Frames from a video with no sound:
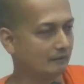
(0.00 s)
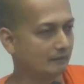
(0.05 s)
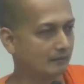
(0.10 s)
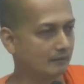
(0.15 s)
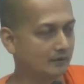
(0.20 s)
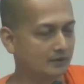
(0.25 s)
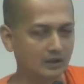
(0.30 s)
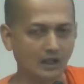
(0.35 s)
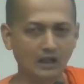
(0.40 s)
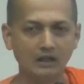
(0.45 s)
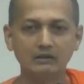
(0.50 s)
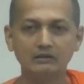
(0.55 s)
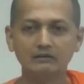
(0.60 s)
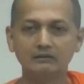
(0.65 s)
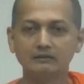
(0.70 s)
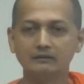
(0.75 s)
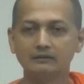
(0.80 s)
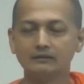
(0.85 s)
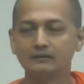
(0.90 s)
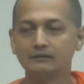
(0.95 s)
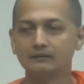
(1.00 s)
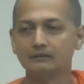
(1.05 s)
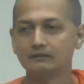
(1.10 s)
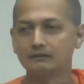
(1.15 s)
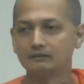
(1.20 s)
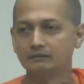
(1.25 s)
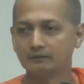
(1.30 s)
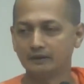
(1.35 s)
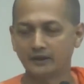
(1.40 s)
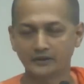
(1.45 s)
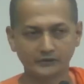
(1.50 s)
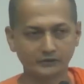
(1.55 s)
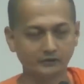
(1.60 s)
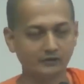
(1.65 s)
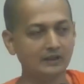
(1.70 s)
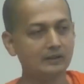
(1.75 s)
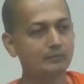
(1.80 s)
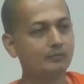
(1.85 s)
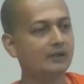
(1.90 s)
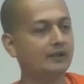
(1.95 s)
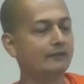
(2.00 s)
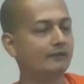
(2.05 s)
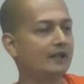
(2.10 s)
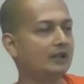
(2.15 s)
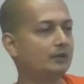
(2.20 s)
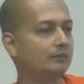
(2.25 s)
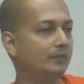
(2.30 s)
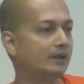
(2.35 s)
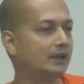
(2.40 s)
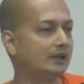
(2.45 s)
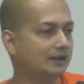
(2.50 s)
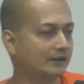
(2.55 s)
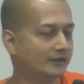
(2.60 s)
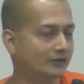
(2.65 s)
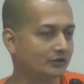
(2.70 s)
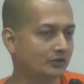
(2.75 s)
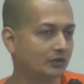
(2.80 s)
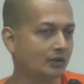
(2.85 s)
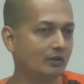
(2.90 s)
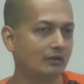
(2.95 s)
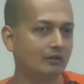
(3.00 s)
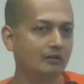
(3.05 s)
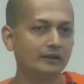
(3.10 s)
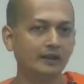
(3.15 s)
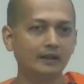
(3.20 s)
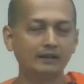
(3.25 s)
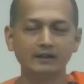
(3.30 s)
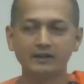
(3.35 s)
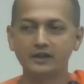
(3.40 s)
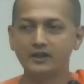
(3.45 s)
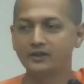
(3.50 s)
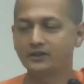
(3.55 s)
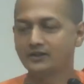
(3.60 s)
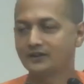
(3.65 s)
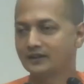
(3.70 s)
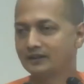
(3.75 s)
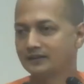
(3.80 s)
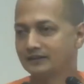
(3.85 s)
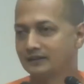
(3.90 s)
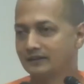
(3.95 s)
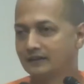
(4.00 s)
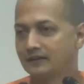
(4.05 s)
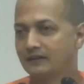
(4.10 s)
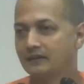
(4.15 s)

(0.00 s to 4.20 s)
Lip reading: young, extremely well-built and strong and energetic,